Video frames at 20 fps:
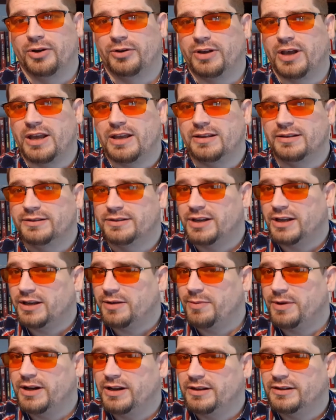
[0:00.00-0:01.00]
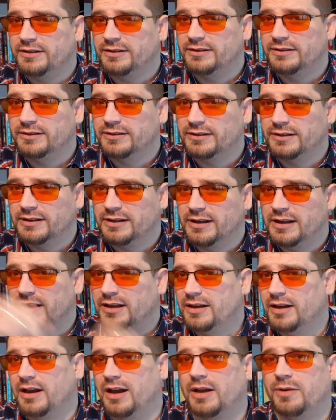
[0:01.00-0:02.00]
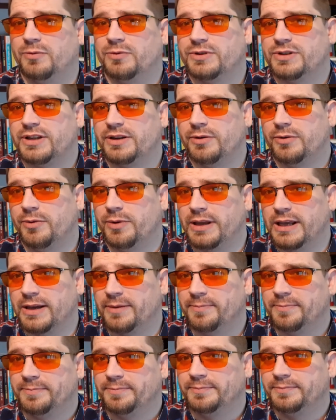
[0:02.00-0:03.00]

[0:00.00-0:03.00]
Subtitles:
Okay, take a minute and we'll see what we get.